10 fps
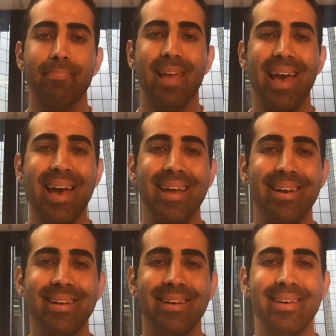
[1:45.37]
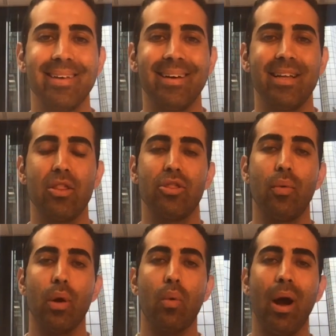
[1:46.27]
And
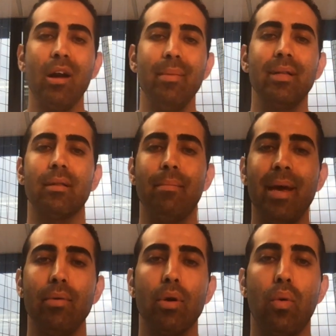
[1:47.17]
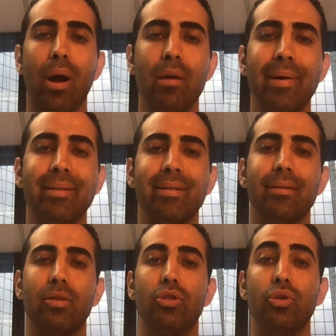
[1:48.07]
the main requirement
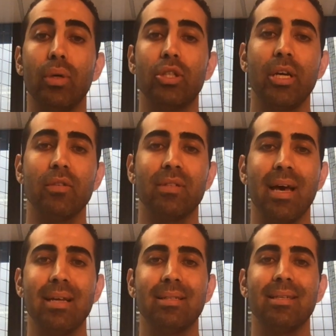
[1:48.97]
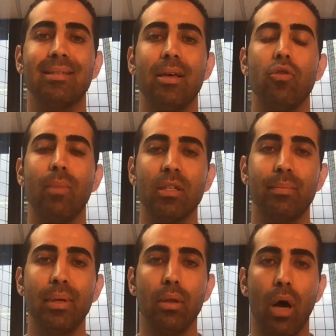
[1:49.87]
to do a change of status is that you must
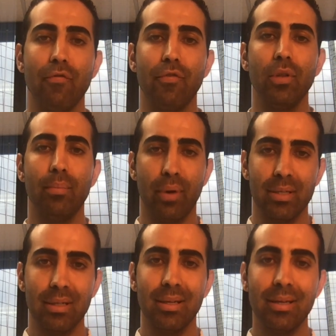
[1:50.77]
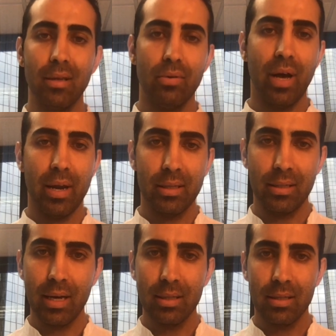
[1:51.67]
be lawfully present in the United
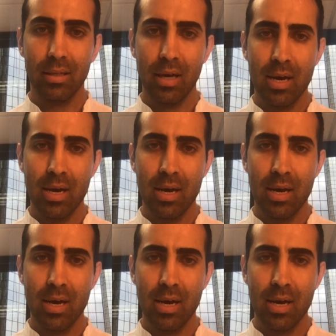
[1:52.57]
States